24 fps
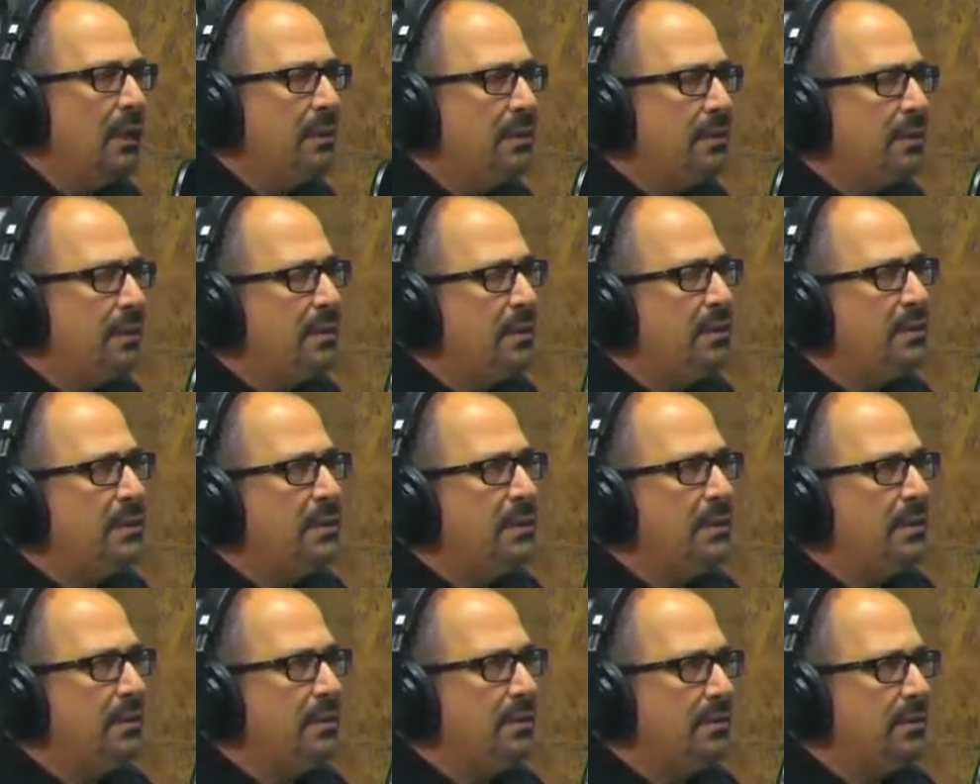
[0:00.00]
because
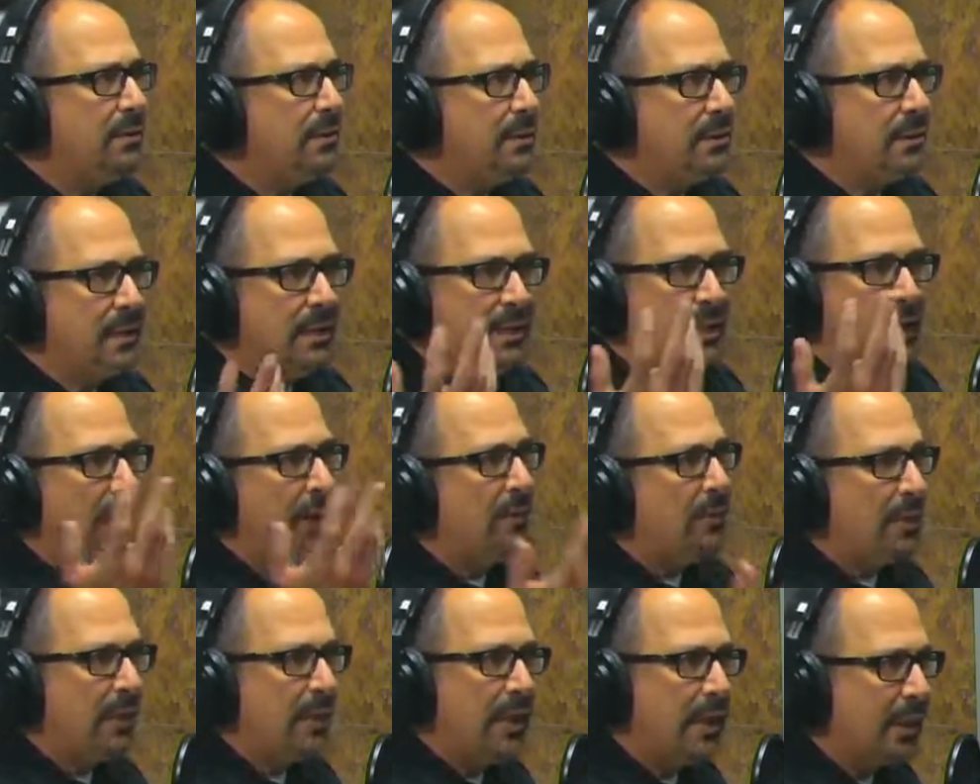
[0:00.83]
now
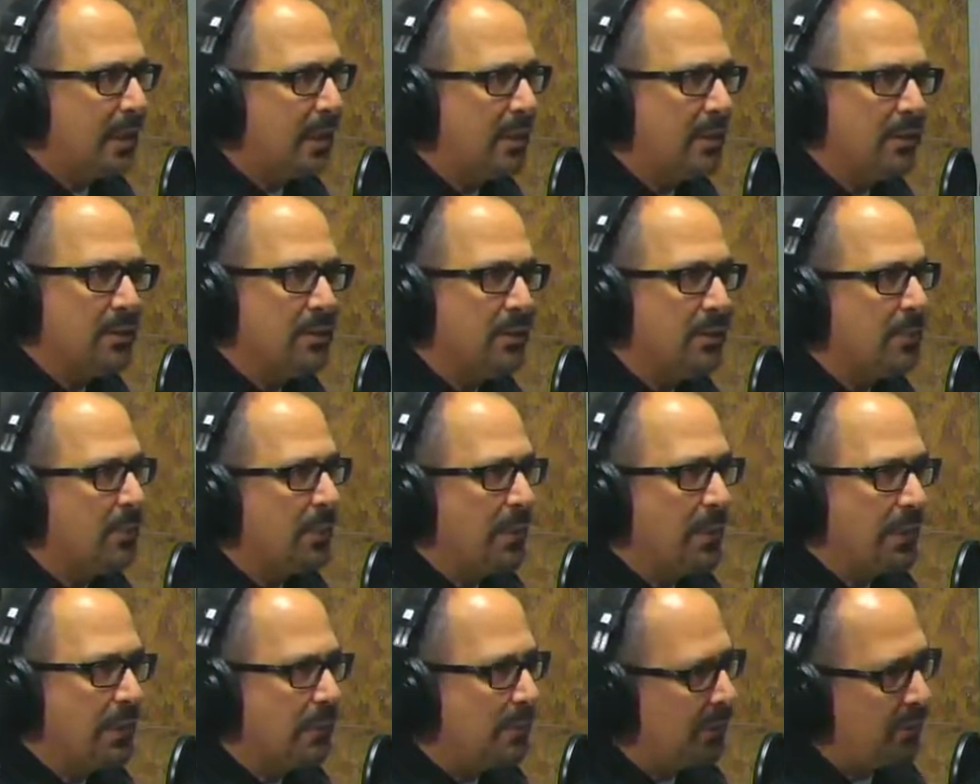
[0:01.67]
you can get on the
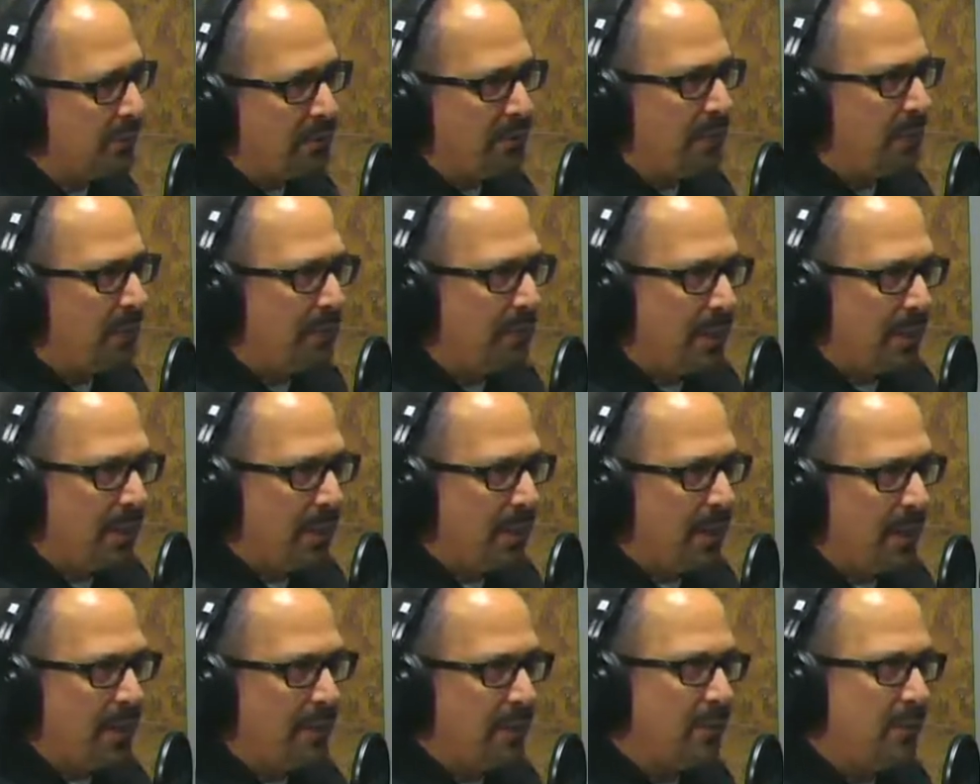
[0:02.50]
plane before
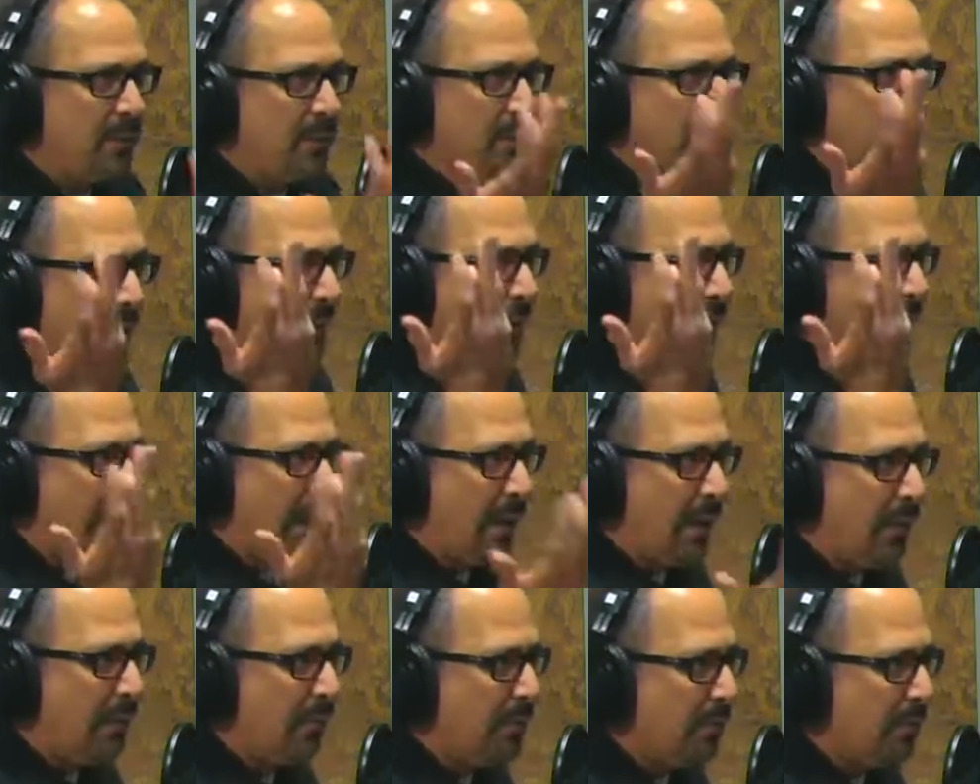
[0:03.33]
me, even though I have